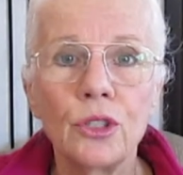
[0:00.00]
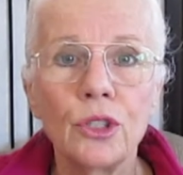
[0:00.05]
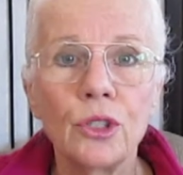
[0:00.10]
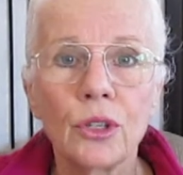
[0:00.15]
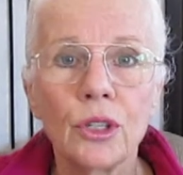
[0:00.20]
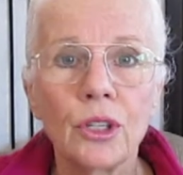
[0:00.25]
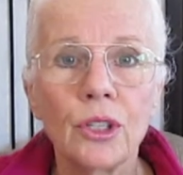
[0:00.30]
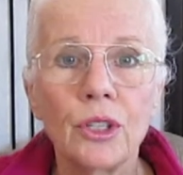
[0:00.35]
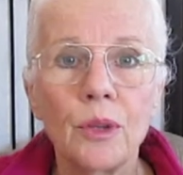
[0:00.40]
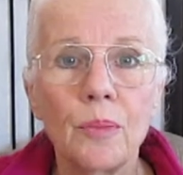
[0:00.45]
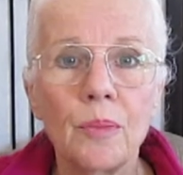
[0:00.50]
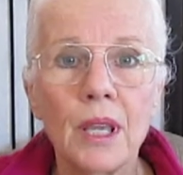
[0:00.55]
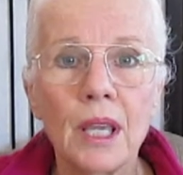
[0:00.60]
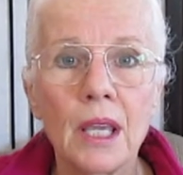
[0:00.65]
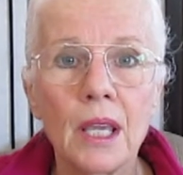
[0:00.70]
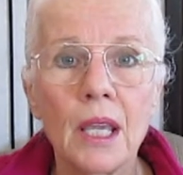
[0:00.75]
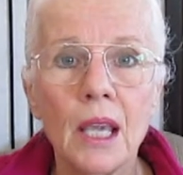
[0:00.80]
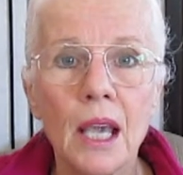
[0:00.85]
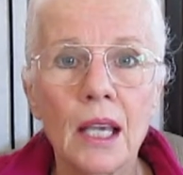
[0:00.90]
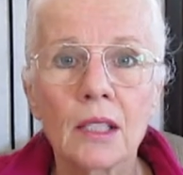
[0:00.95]
sugar to
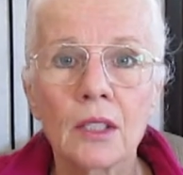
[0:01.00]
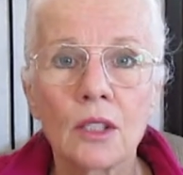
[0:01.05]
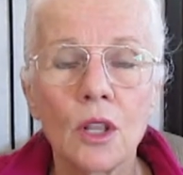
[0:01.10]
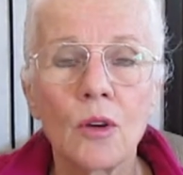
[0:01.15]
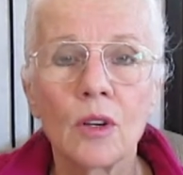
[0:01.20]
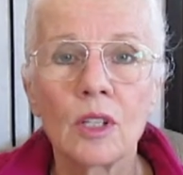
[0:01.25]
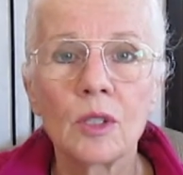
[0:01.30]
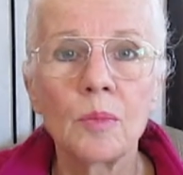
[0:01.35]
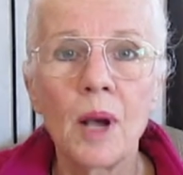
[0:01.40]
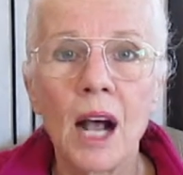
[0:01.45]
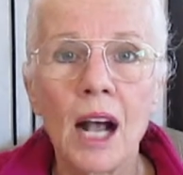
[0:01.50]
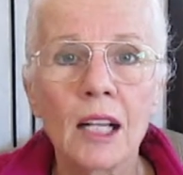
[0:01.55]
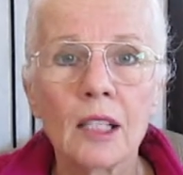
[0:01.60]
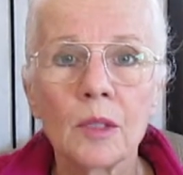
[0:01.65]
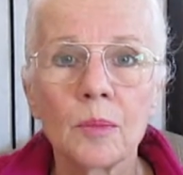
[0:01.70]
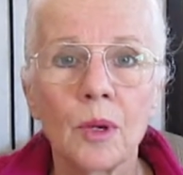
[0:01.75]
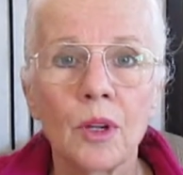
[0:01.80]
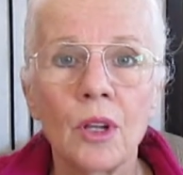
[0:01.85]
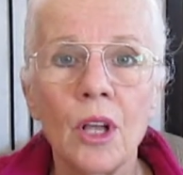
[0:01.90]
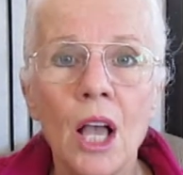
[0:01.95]
be as low as
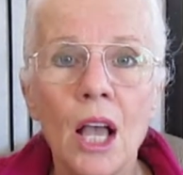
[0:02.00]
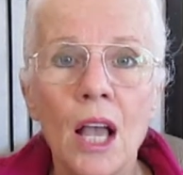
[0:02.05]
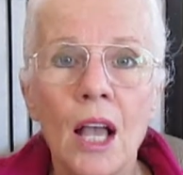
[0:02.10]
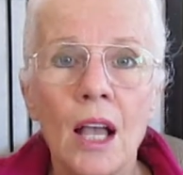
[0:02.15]
possible.